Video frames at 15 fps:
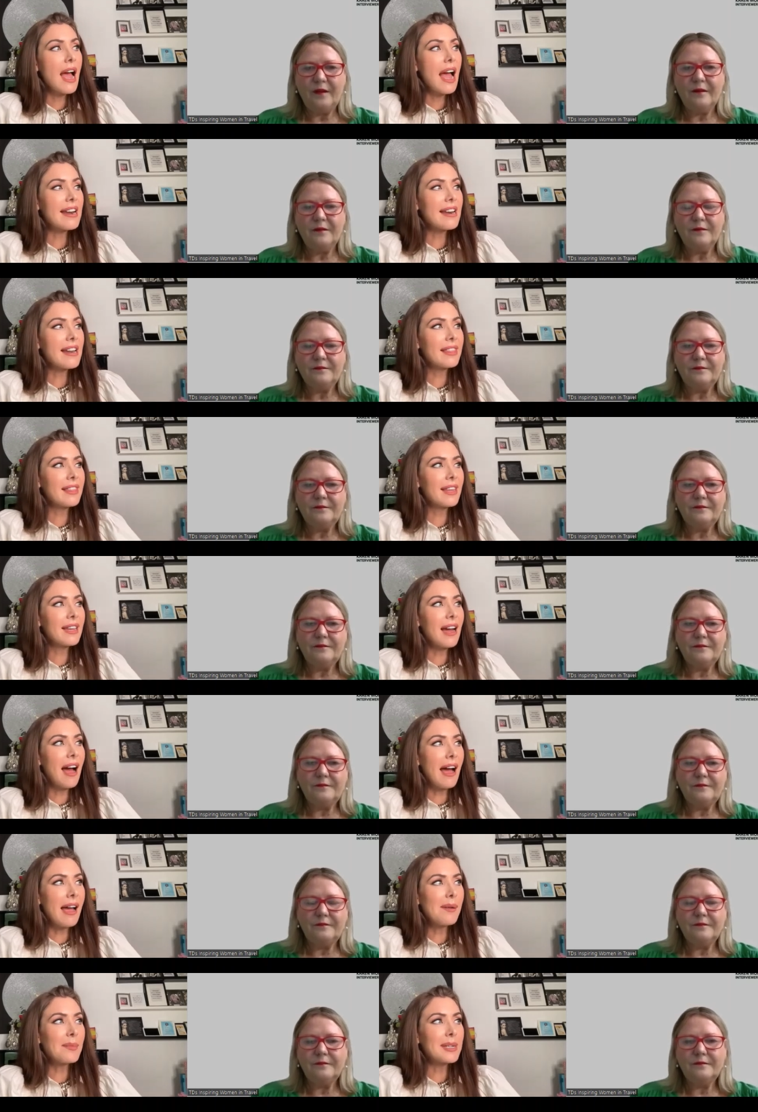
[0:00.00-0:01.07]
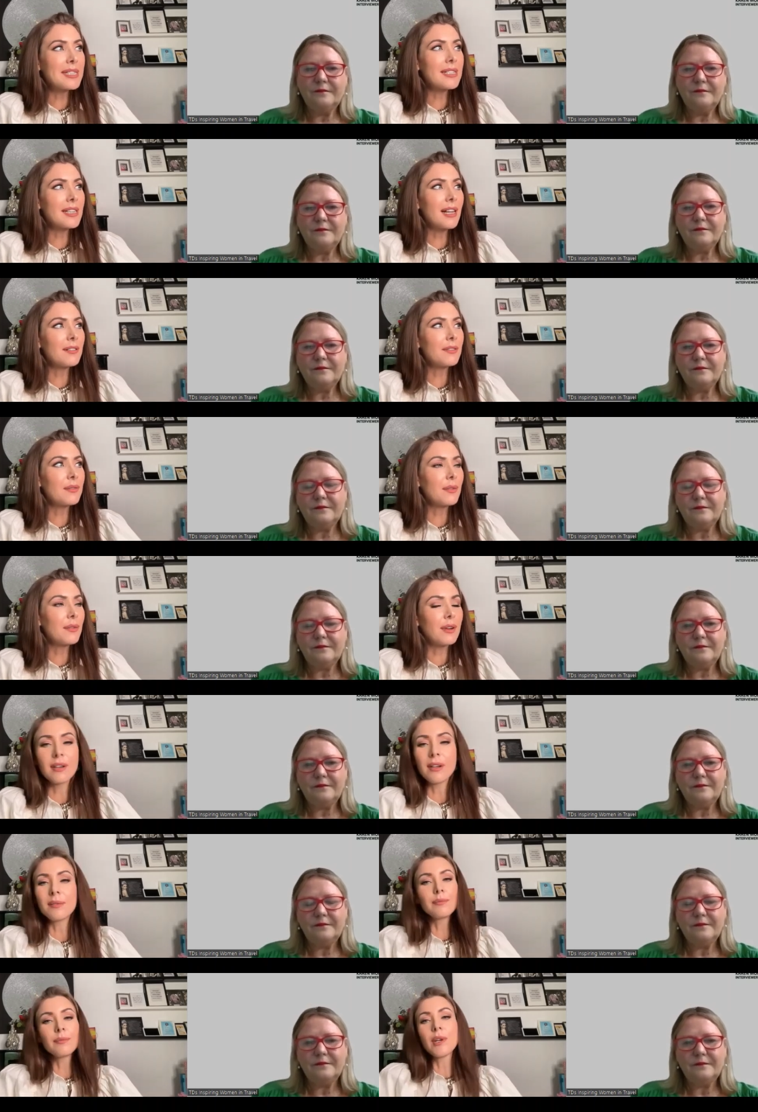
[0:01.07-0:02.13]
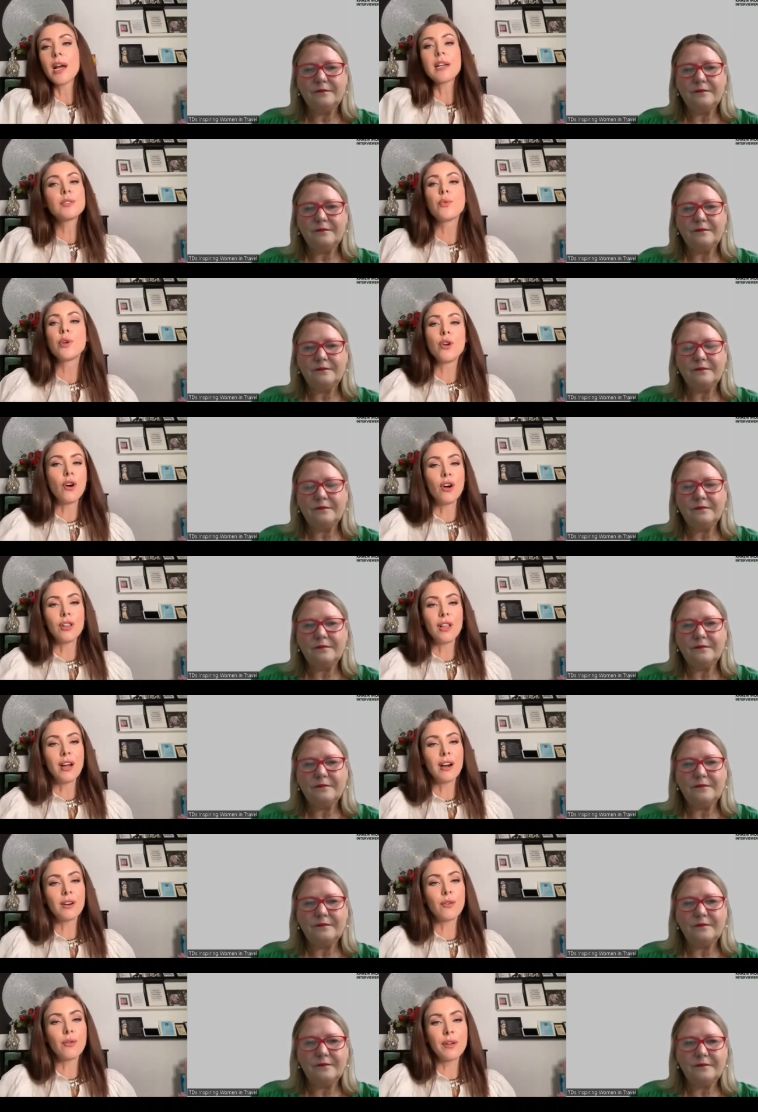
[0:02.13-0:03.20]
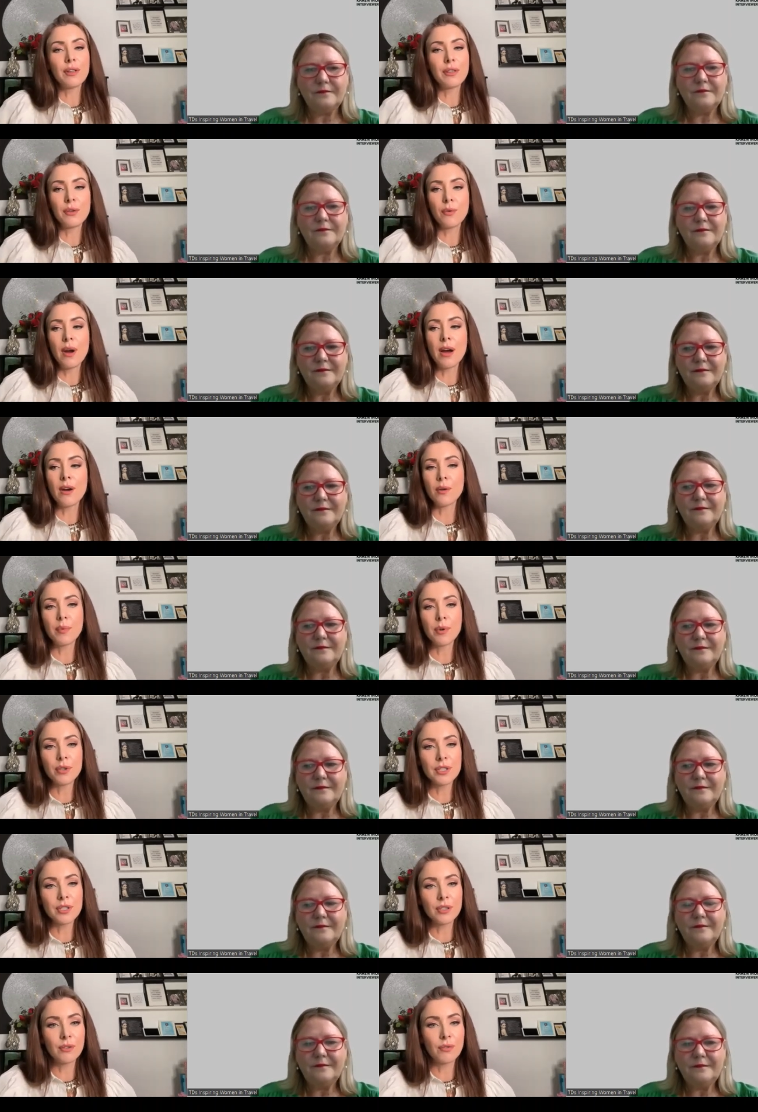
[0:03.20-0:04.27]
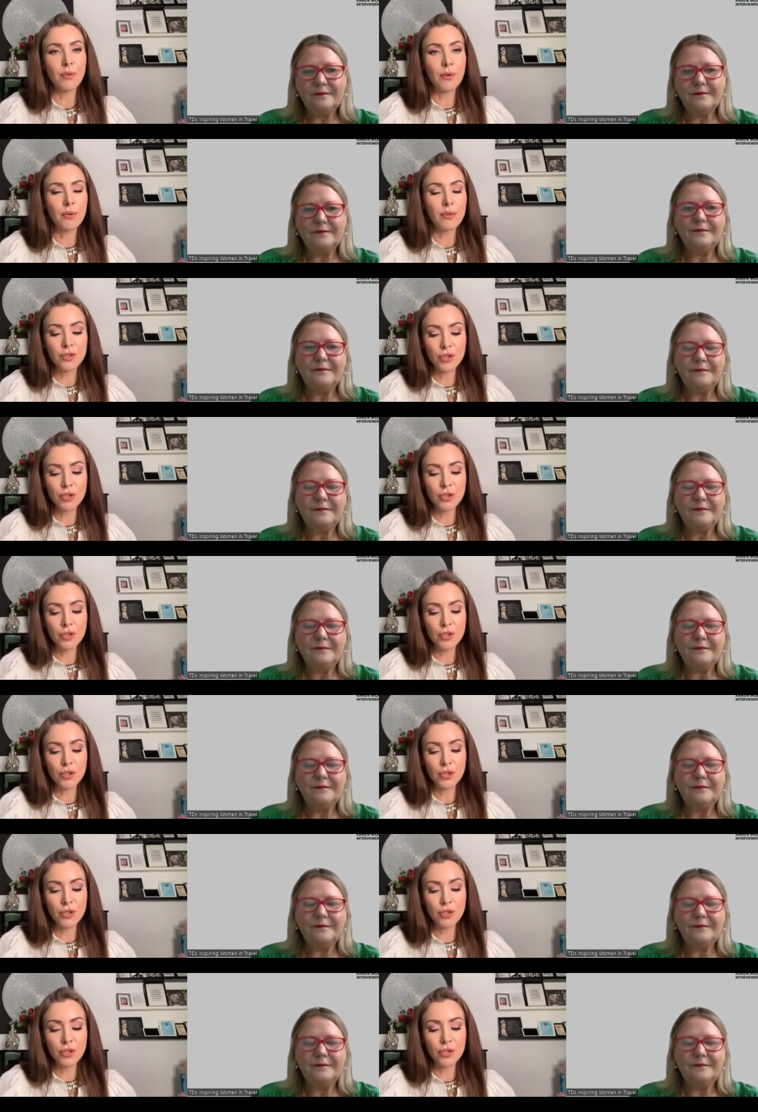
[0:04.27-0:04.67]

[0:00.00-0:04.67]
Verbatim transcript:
Speaker 1: And I think I myself um, as we all are going through our personal growth